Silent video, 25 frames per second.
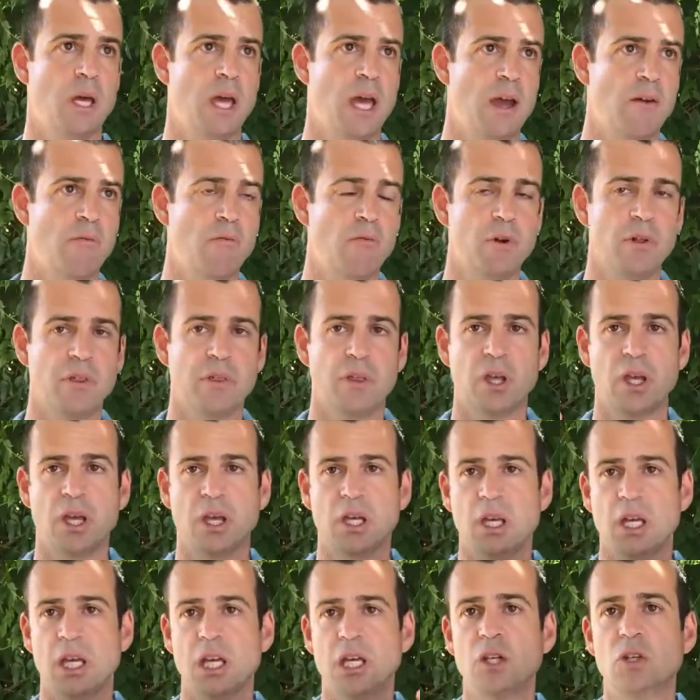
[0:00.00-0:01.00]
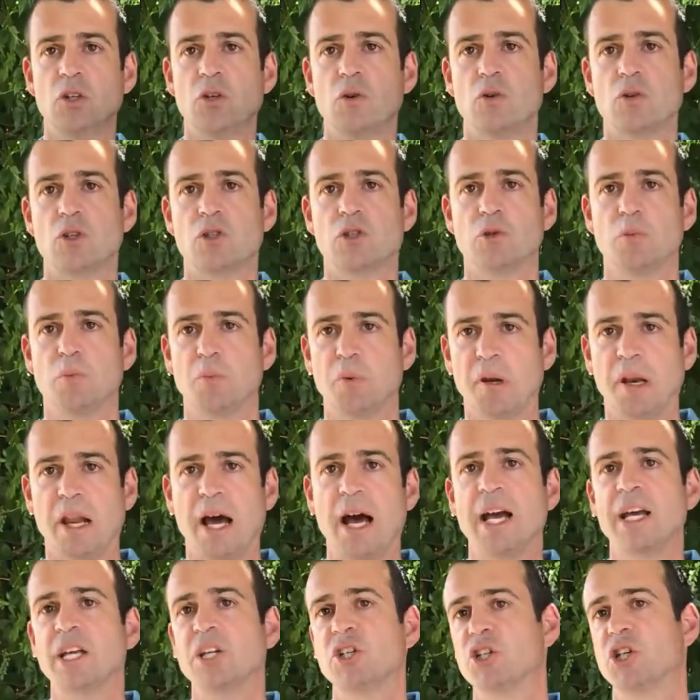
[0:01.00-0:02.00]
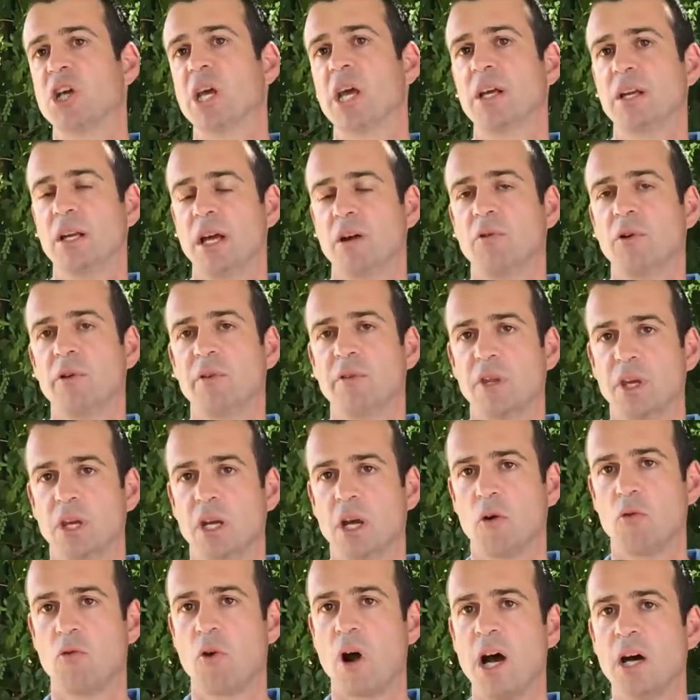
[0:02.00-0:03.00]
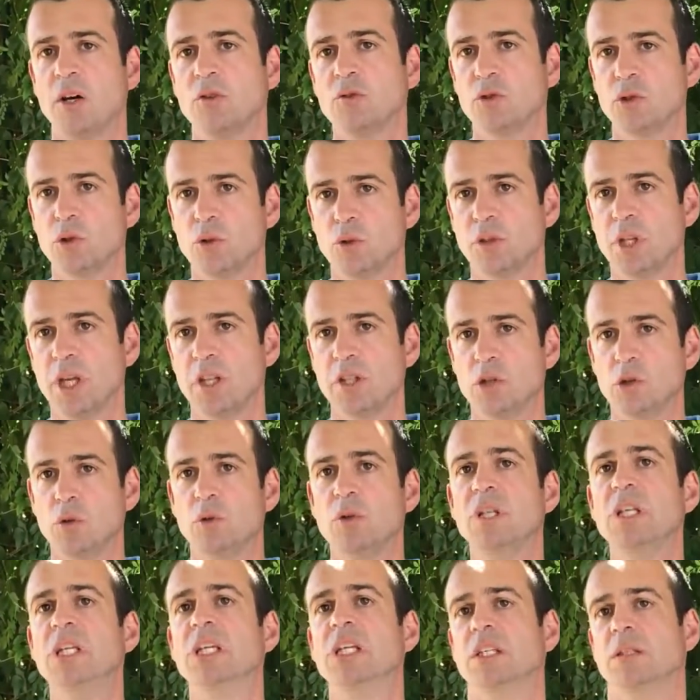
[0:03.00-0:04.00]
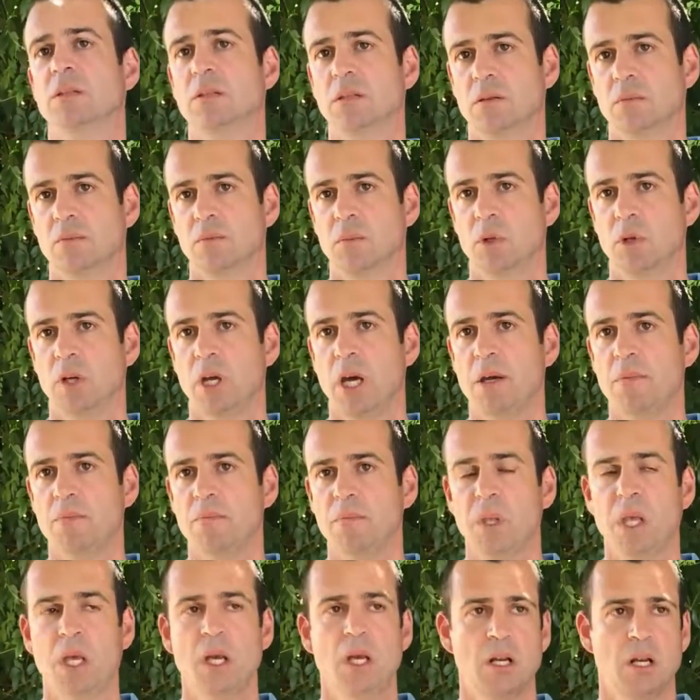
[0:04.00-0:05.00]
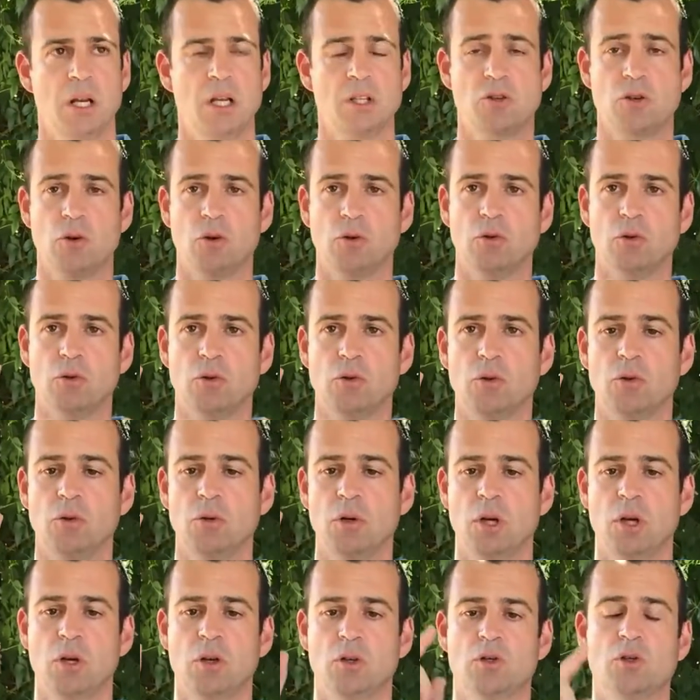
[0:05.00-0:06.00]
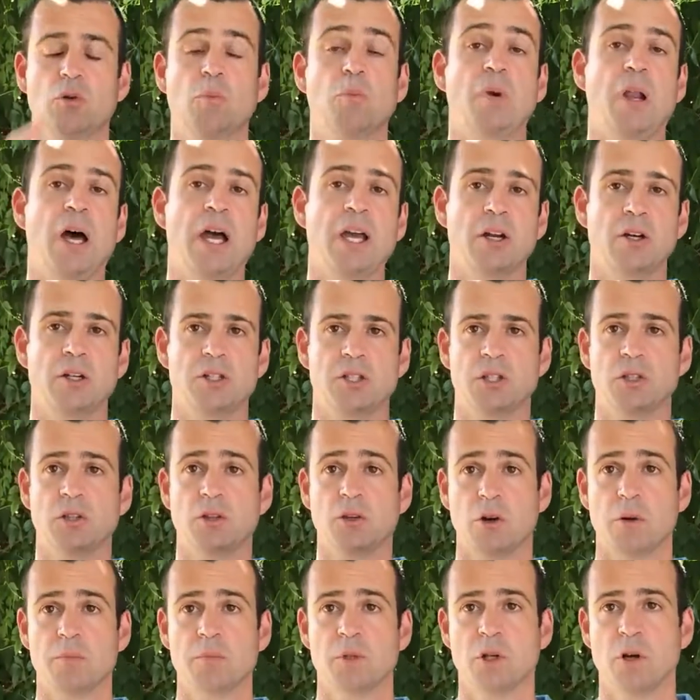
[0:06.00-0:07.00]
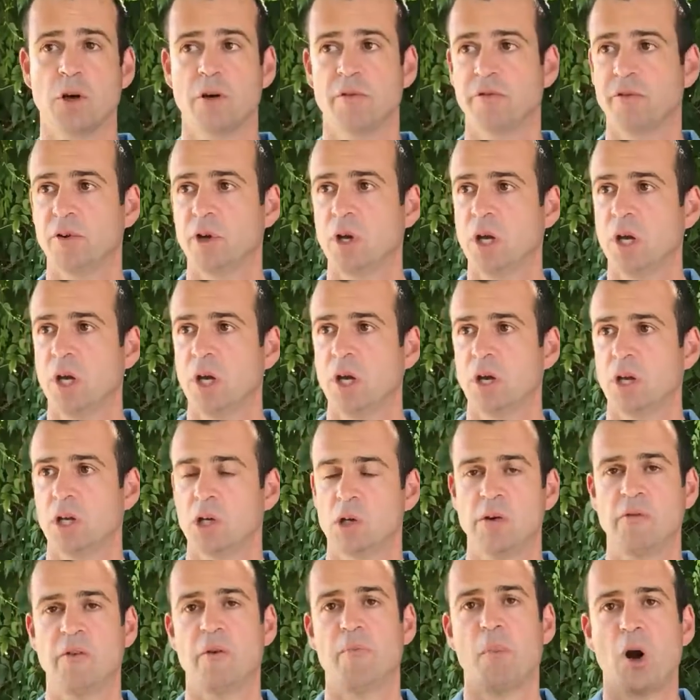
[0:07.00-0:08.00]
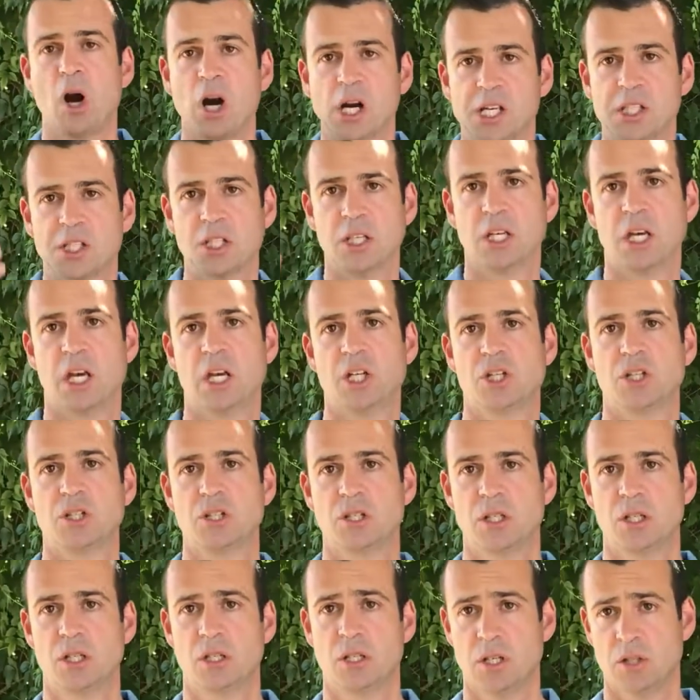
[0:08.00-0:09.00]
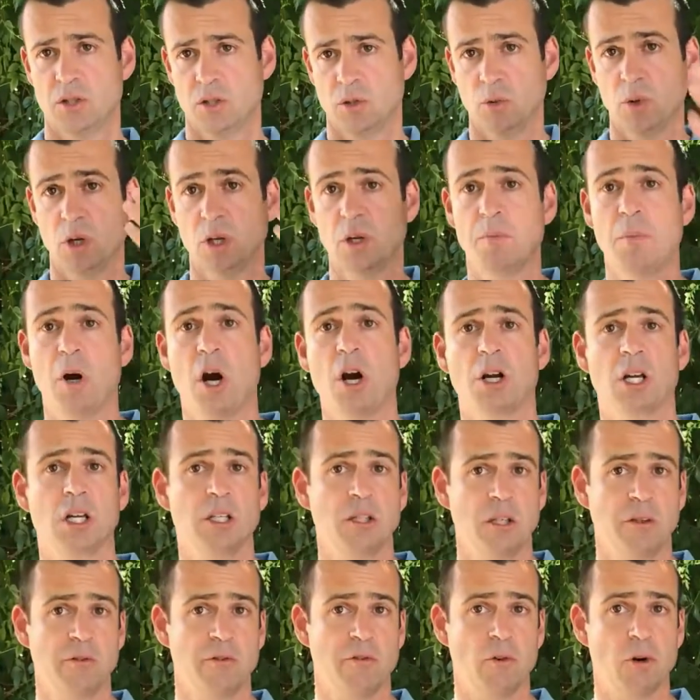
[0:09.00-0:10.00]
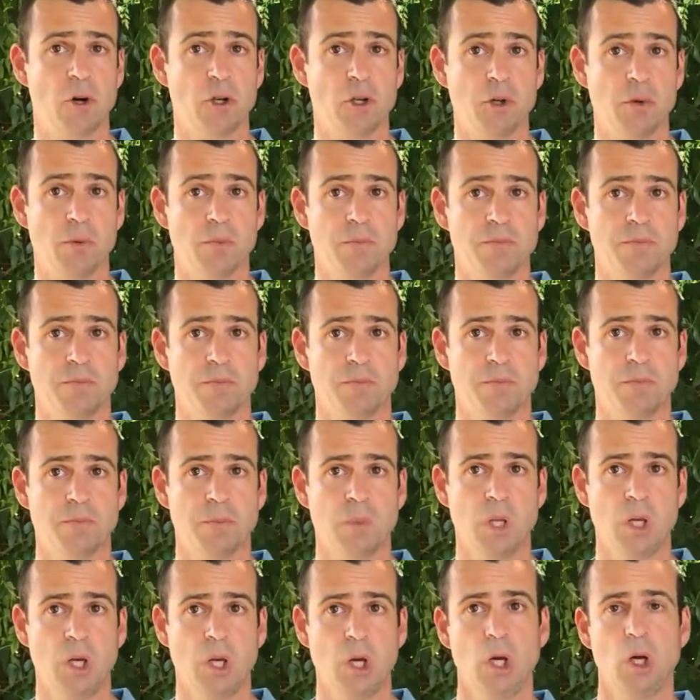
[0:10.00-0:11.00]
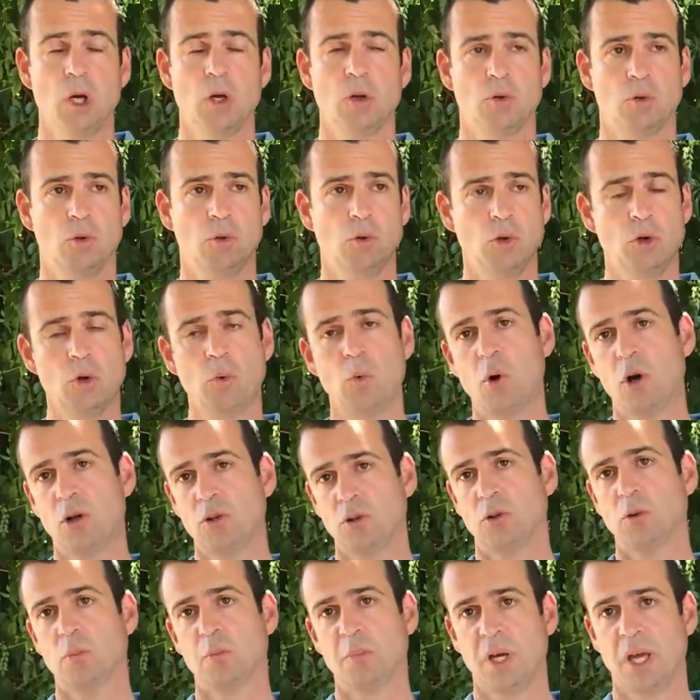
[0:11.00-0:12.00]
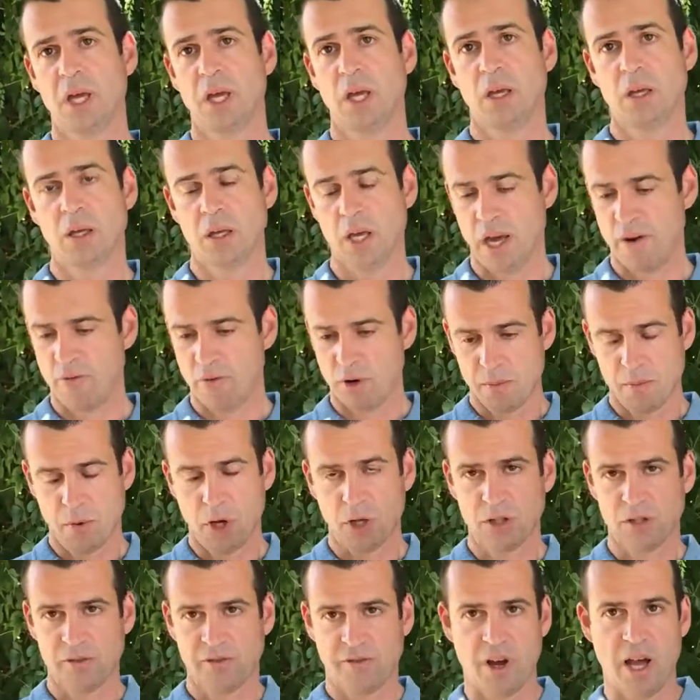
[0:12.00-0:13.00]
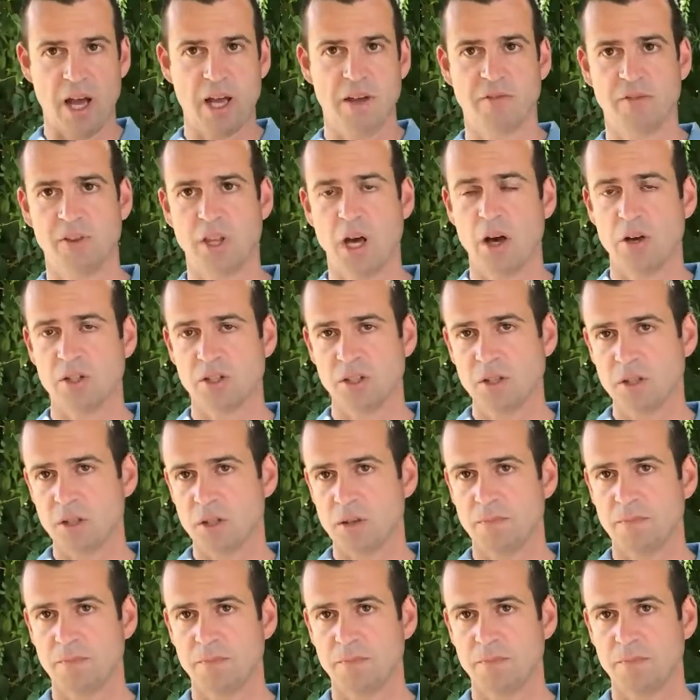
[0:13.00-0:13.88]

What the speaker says: everything in your supply chain, everything around you that you need. Okay, let's go through suppliers in terms of you have a marketing agency that's doing marketing for you. Do you want to pay every month 5,000